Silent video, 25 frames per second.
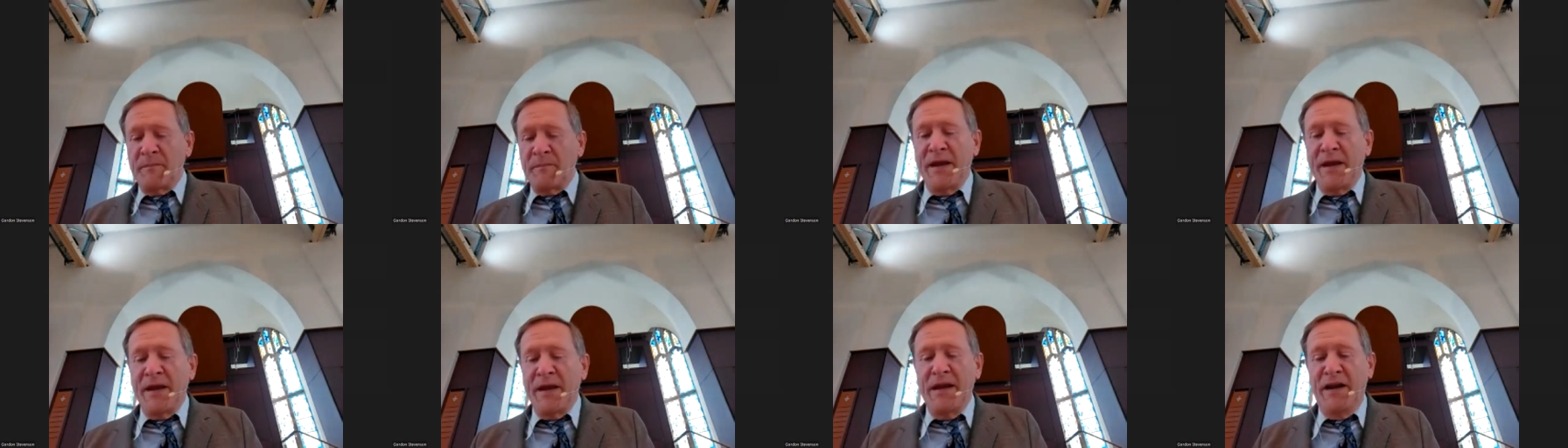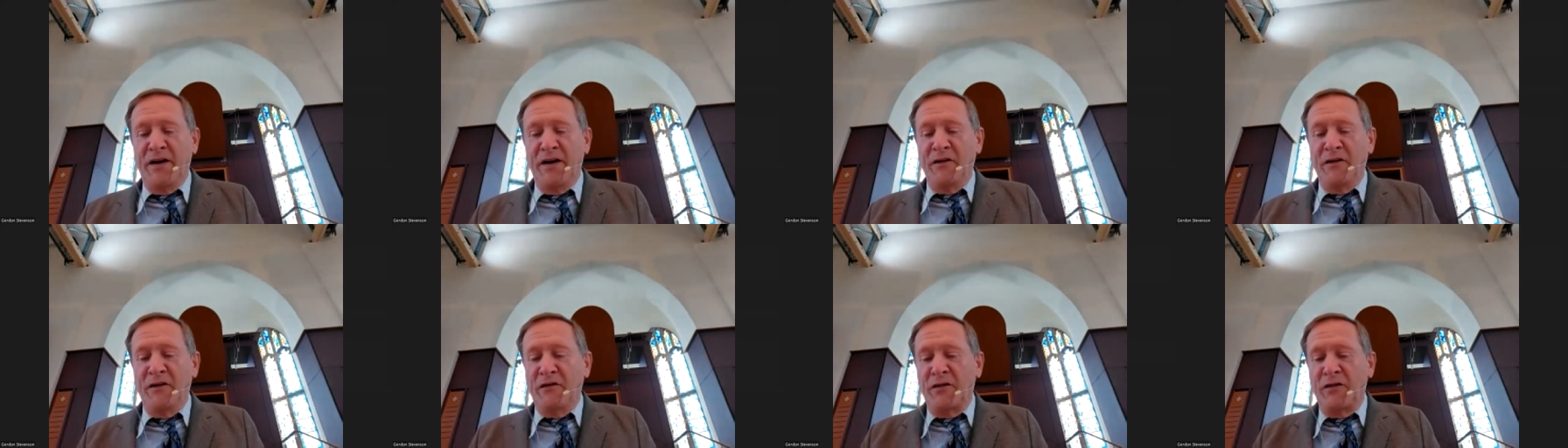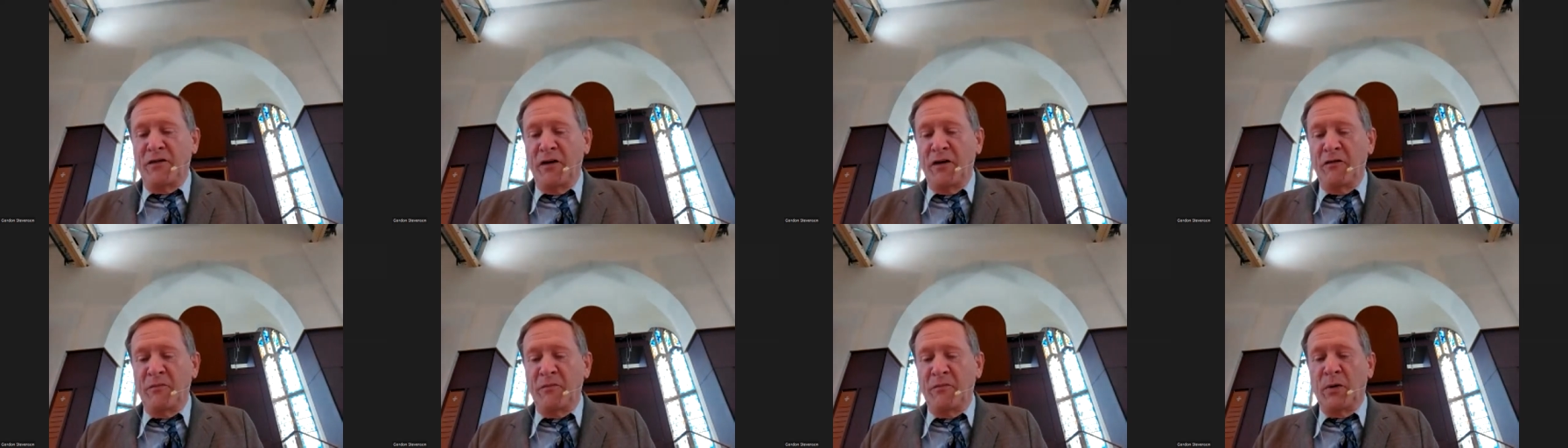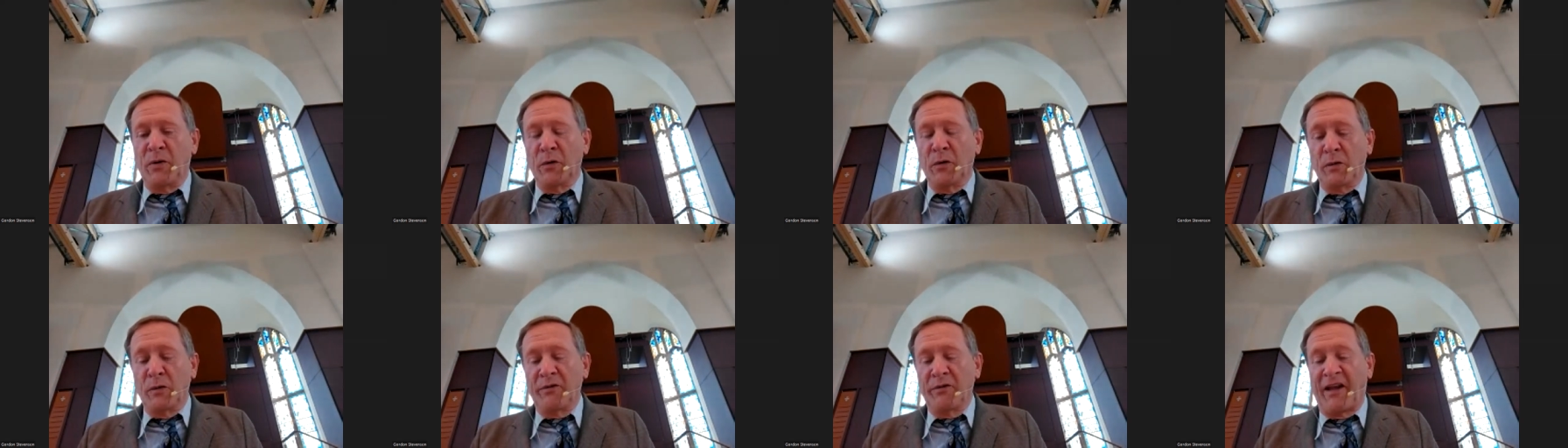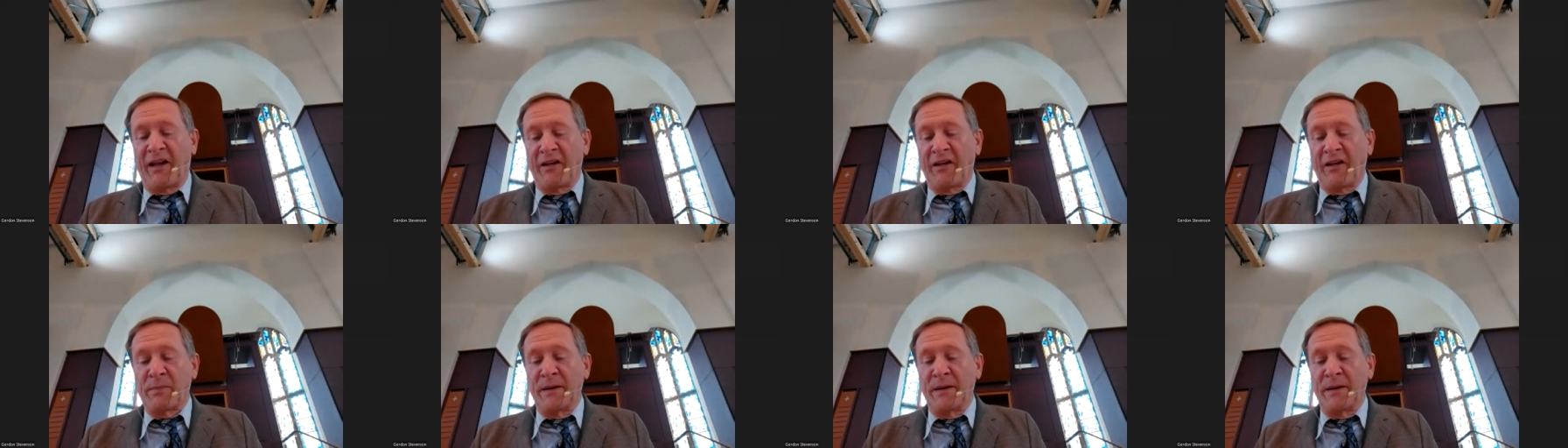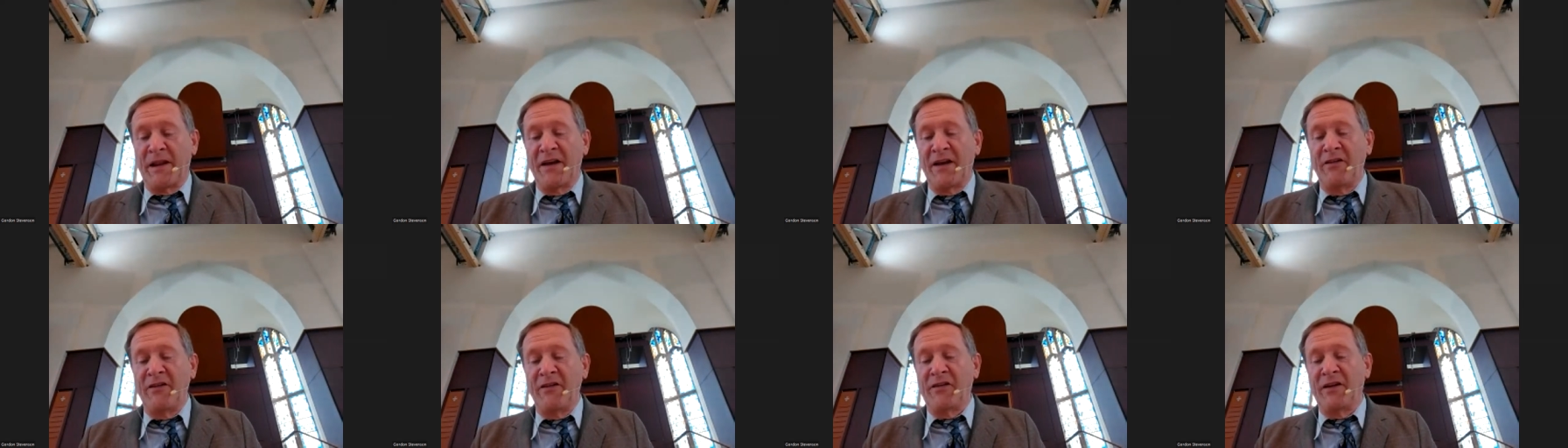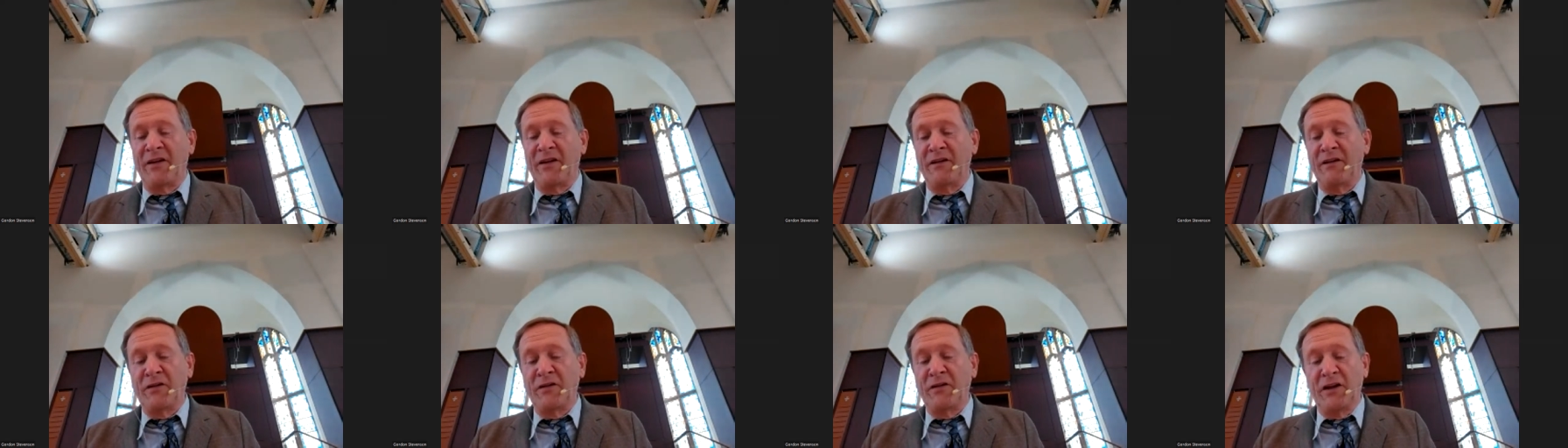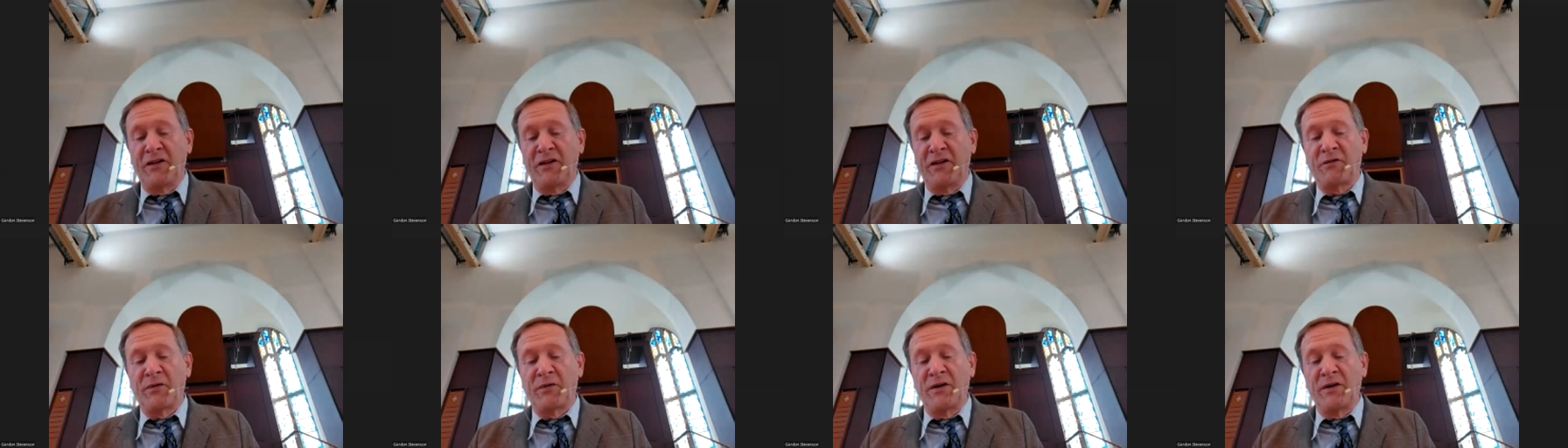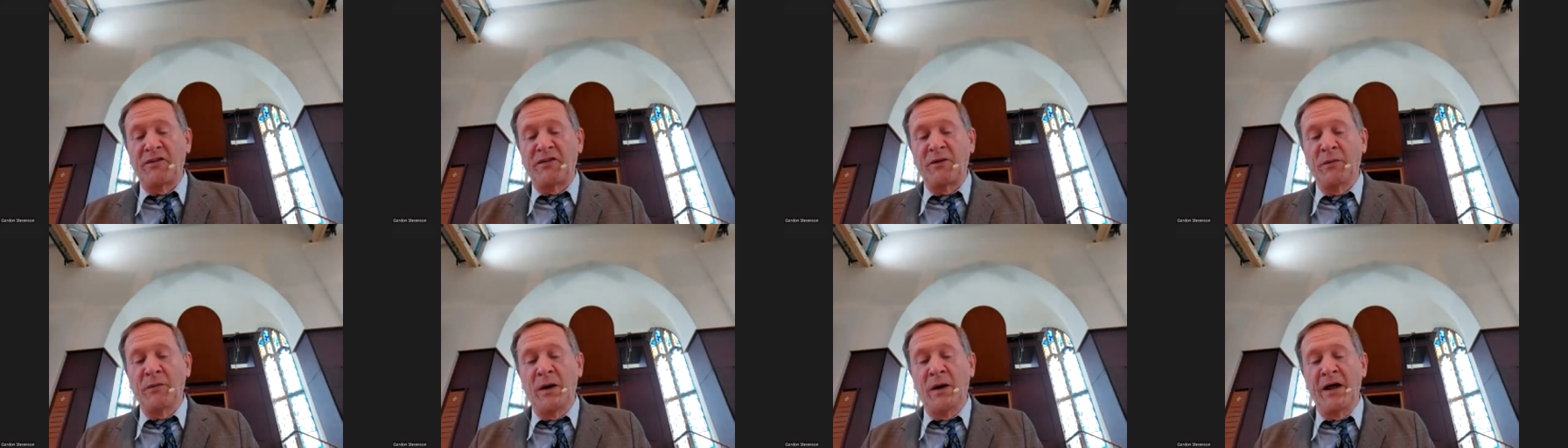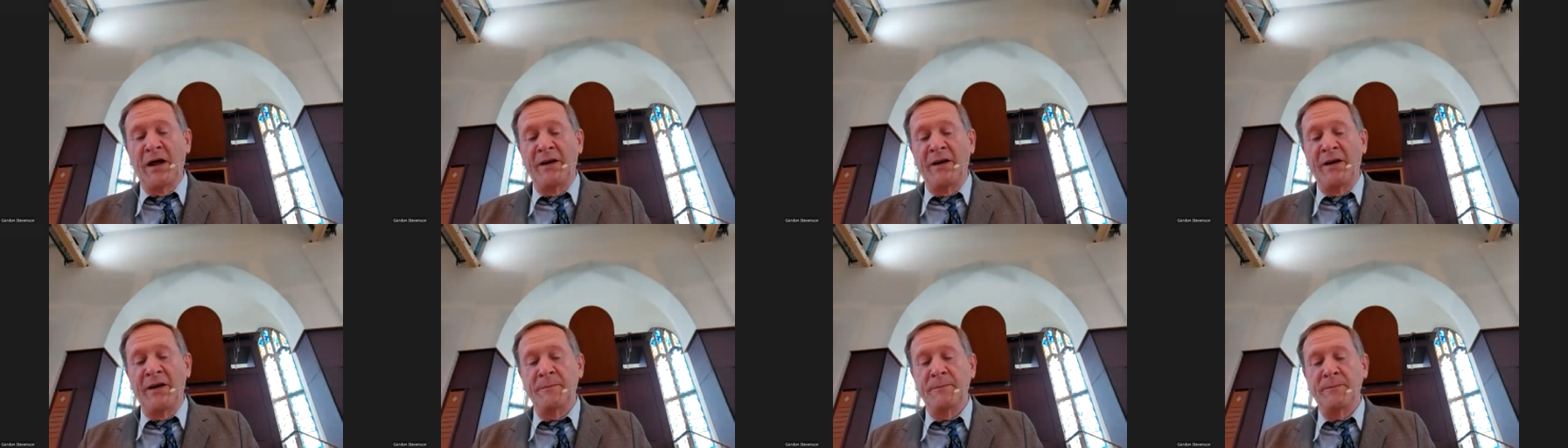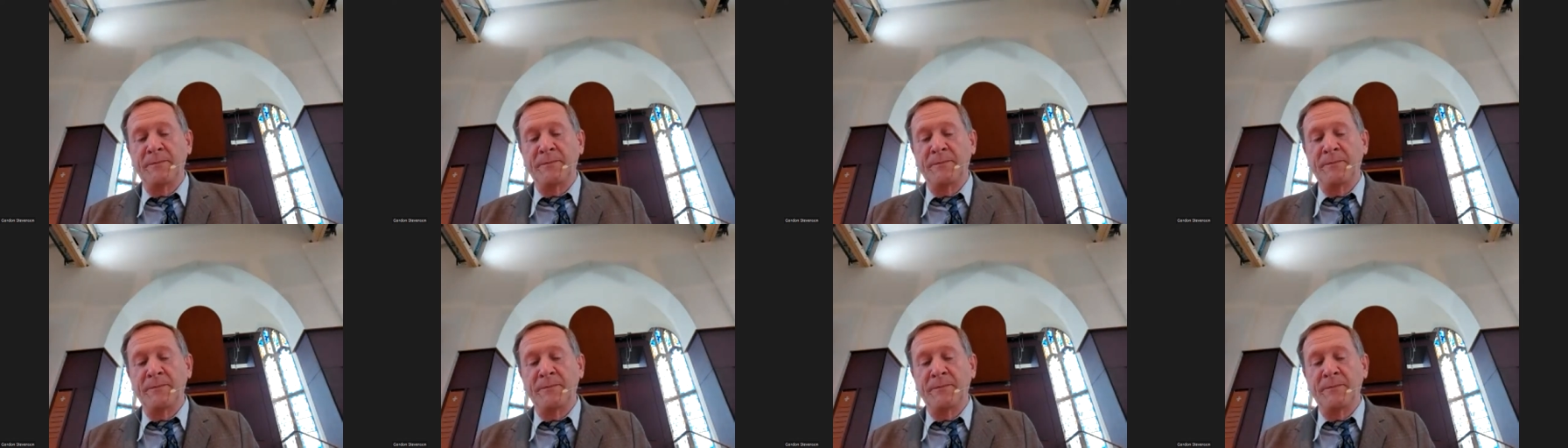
peak of, of Paul's explanation in verse 21,